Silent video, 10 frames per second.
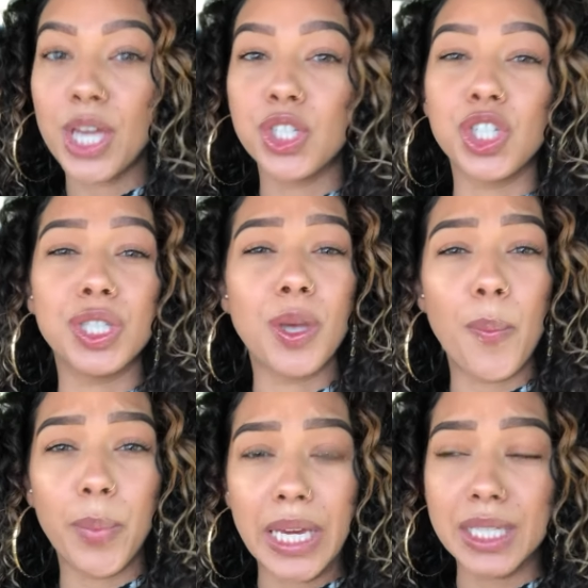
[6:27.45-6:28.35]
She's
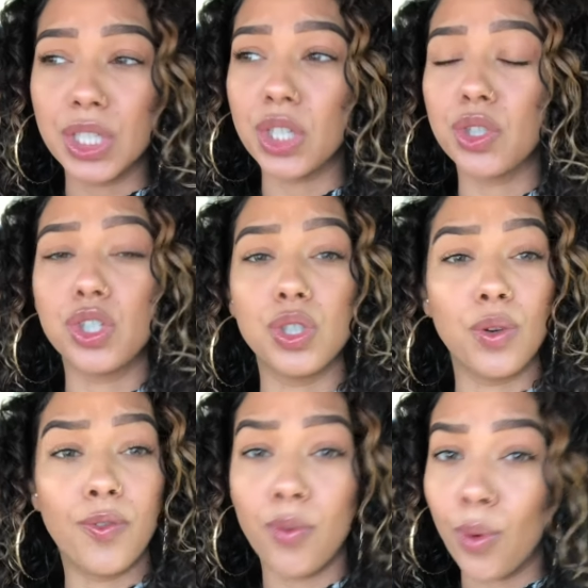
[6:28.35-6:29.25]
amazing, she's
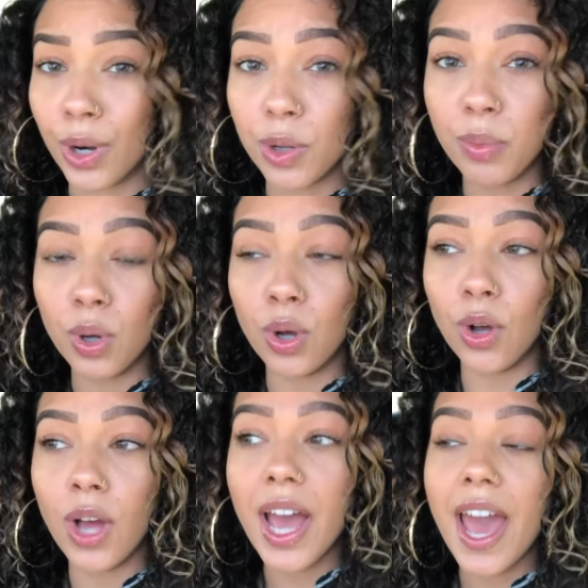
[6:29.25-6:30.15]

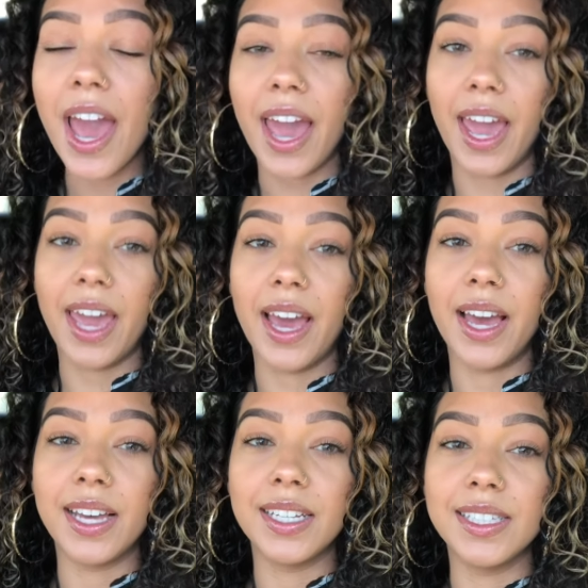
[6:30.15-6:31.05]
affordable,
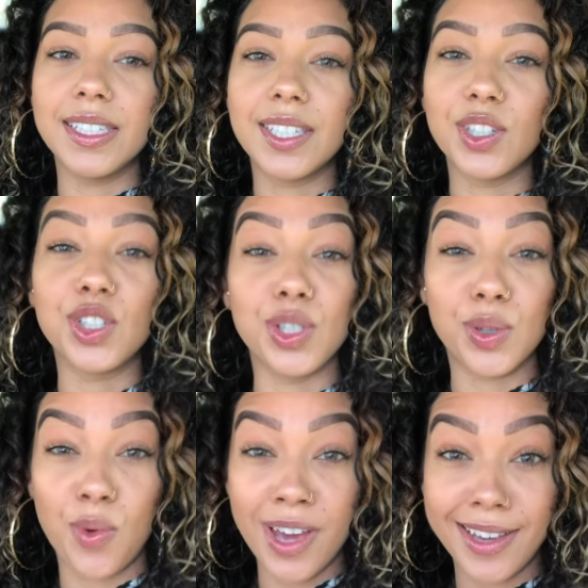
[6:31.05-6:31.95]
and she's
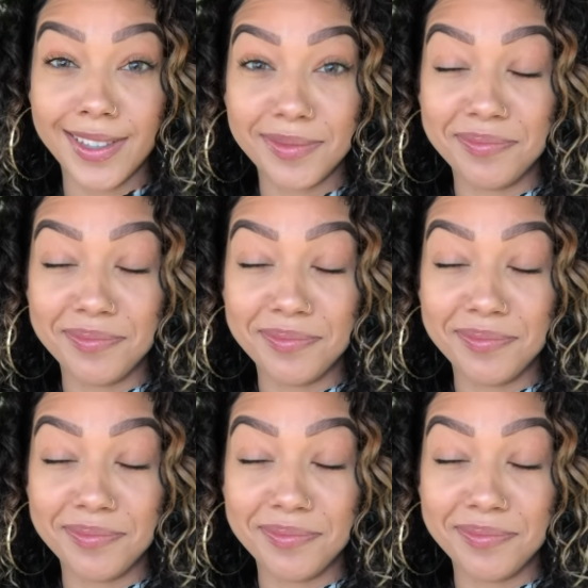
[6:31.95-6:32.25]
quick,